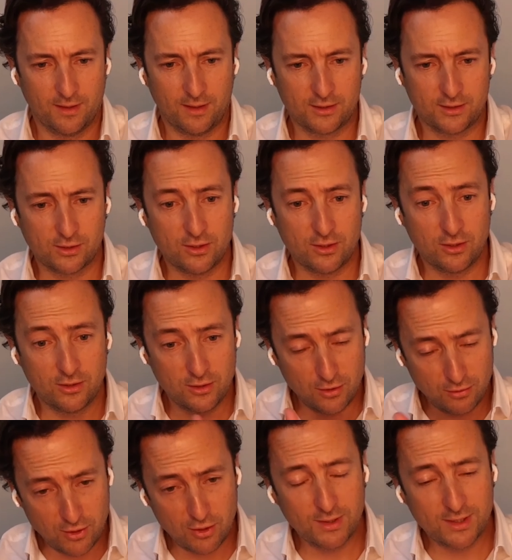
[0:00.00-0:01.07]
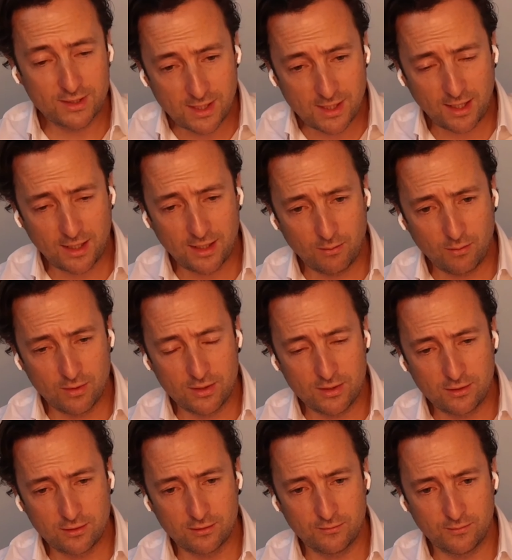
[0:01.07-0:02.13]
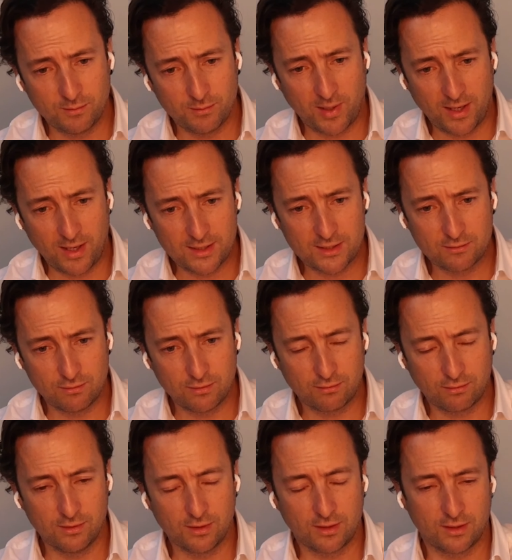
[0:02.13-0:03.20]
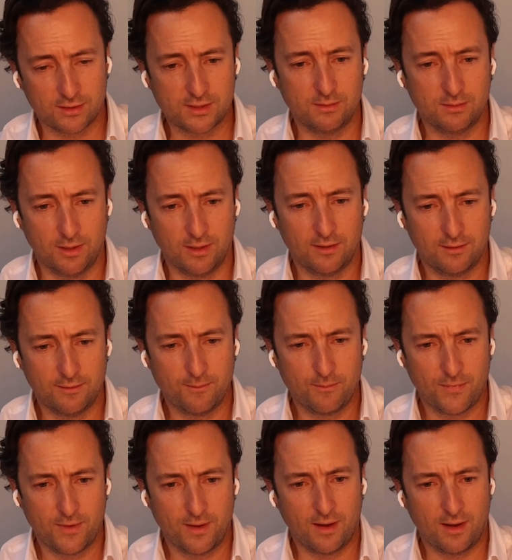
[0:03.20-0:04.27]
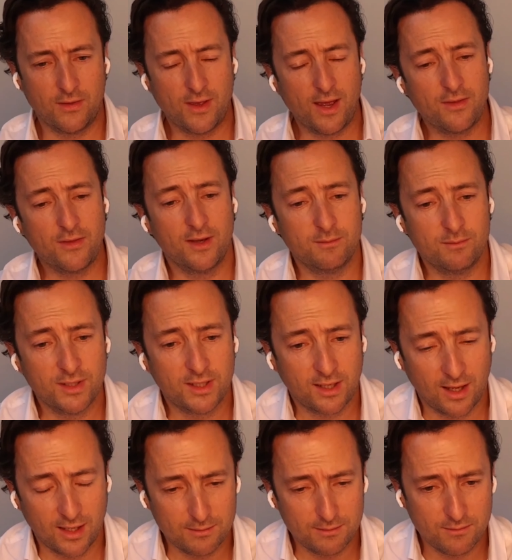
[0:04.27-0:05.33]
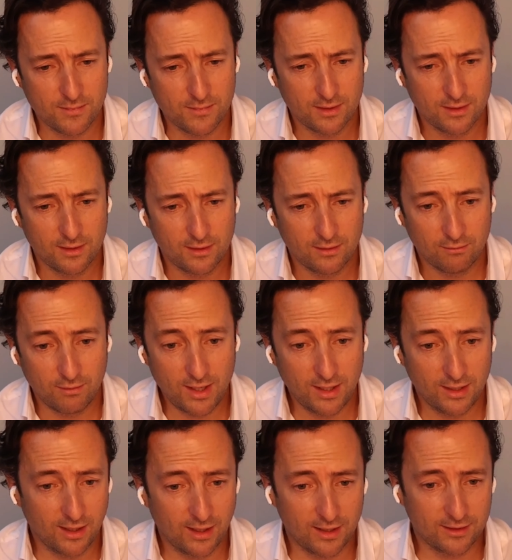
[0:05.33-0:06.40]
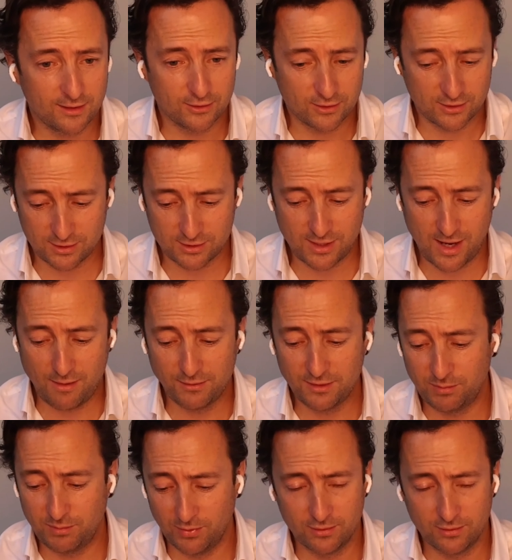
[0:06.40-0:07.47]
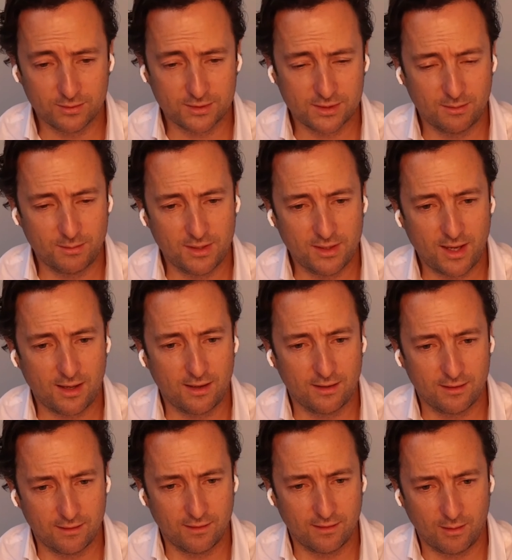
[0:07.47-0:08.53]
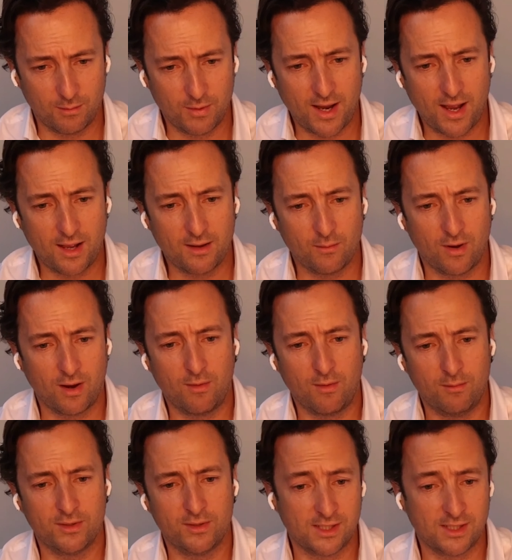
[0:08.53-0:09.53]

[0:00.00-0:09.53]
and so you you knew exactly what you could pay to recruit a customer, and that then became really like just a sounding board, wasn't it? I mean that. I mean, I remember